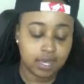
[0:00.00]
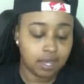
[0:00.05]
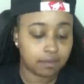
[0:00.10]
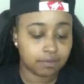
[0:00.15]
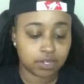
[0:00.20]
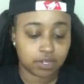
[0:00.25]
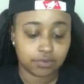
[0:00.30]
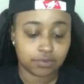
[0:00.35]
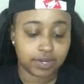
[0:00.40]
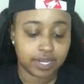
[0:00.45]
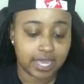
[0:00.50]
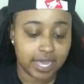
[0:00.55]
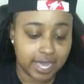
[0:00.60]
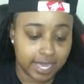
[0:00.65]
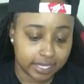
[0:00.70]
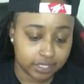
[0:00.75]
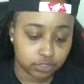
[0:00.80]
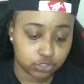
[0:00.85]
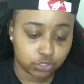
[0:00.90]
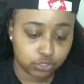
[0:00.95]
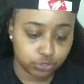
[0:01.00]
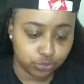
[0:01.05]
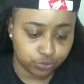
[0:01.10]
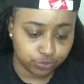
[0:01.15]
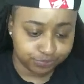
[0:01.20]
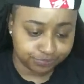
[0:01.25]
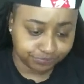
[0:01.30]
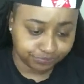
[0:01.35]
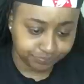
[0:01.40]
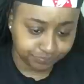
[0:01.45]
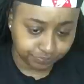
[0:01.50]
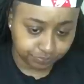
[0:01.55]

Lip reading: I'm going to react to...